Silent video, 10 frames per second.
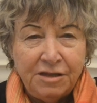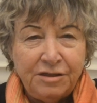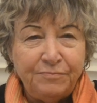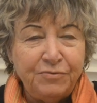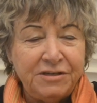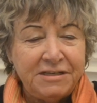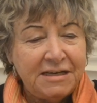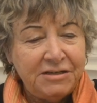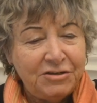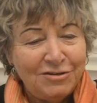The
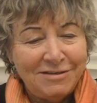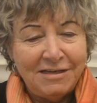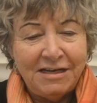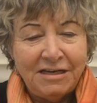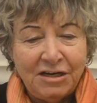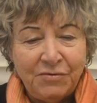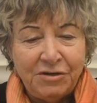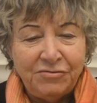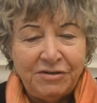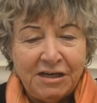presenters need no
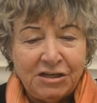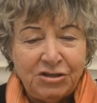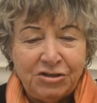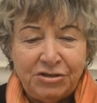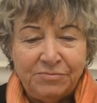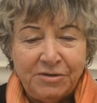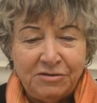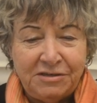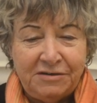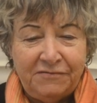introduction to
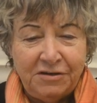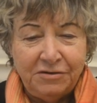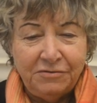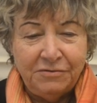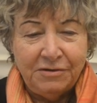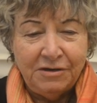most of you,